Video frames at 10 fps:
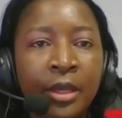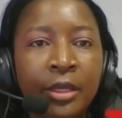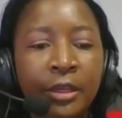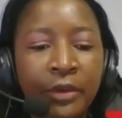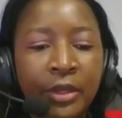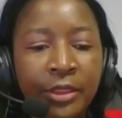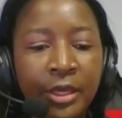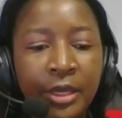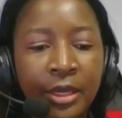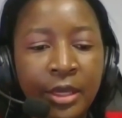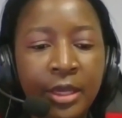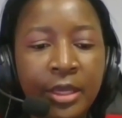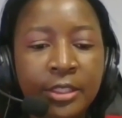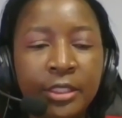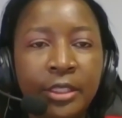Given the
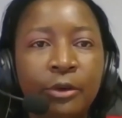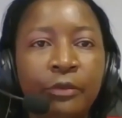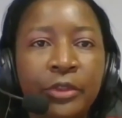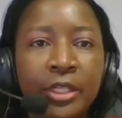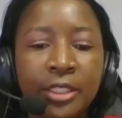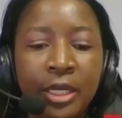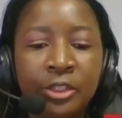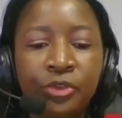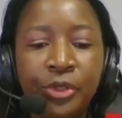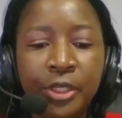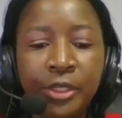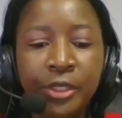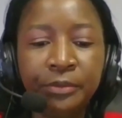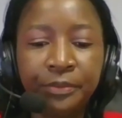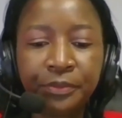history of this country,
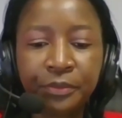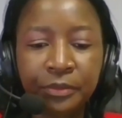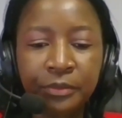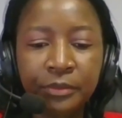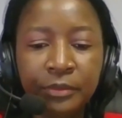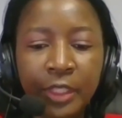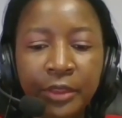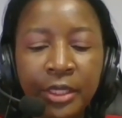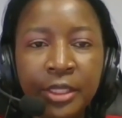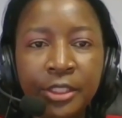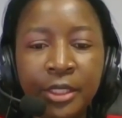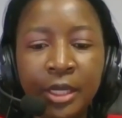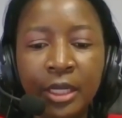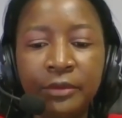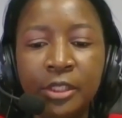the National
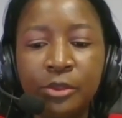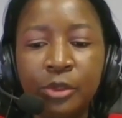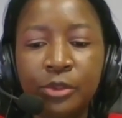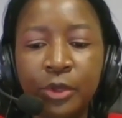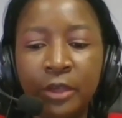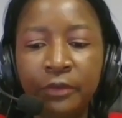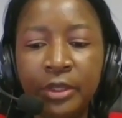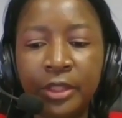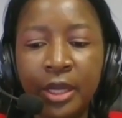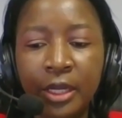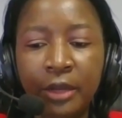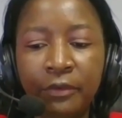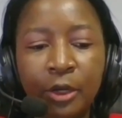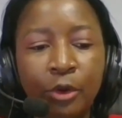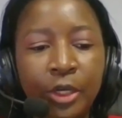Archives is also having the
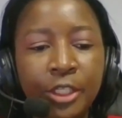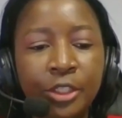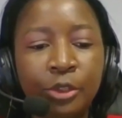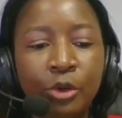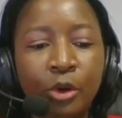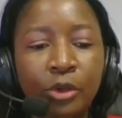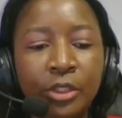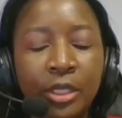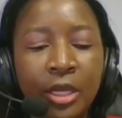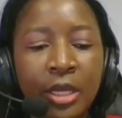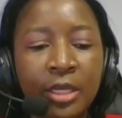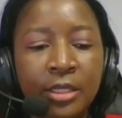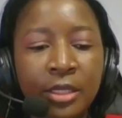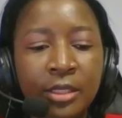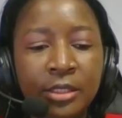archival collection called
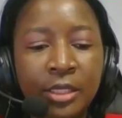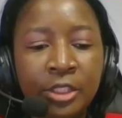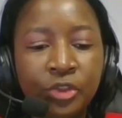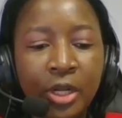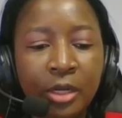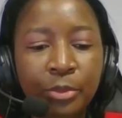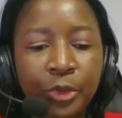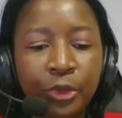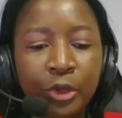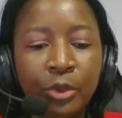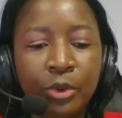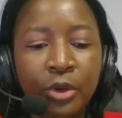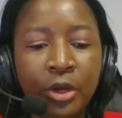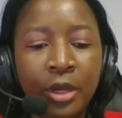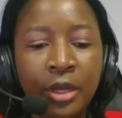Central Bureau
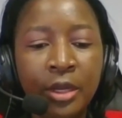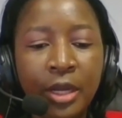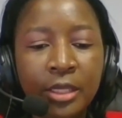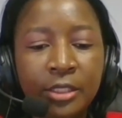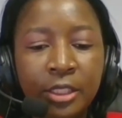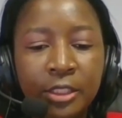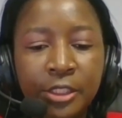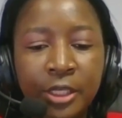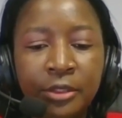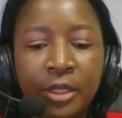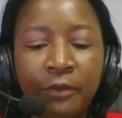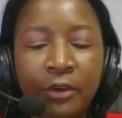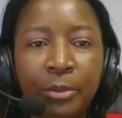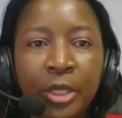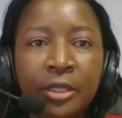Kaiserlichen
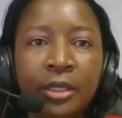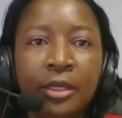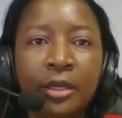Government.